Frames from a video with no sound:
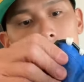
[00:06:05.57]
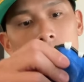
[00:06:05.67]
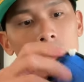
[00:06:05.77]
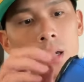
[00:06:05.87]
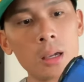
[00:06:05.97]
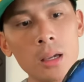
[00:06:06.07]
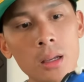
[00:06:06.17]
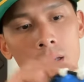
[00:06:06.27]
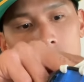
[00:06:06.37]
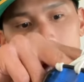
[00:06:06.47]

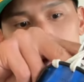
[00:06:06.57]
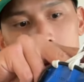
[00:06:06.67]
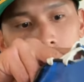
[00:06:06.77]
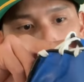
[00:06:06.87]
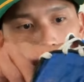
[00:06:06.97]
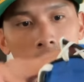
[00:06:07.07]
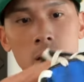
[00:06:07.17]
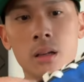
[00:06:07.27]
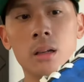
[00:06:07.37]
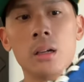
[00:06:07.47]
And
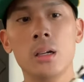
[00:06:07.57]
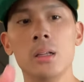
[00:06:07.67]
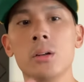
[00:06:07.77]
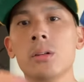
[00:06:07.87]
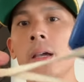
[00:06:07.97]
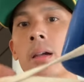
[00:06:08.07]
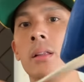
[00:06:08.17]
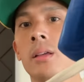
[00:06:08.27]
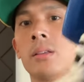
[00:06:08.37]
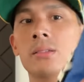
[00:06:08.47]
no tag
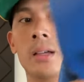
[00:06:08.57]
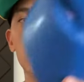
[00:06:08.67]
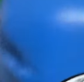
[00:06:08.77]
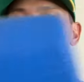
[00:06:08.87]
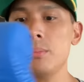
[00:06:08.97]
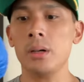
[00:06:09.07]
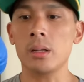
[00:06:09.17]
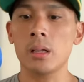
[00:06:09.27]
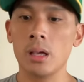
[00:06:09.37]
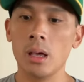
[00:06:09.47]
on the inside there.
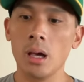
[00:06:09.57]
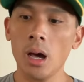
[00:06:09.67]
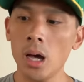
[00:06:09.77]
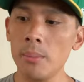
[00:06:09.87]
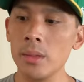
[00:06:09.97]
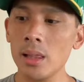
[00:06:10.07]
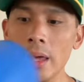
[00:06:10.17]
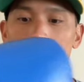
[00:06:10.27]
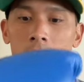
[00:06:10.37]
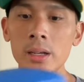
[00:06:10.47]
But the
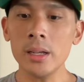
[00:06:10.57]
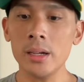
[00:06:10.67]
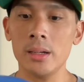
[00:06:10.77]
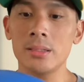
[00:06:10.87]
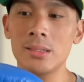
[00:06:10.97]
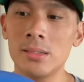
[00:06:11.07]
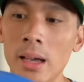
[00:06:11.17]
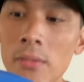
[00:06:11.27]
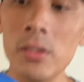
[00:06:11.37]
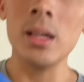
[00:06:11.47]
leather on here is
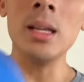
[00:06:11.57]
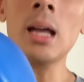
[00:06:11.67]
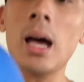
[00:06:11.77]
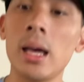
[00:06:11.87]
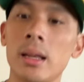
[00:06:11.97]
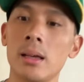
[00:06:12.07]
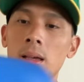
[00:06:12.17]
definitely not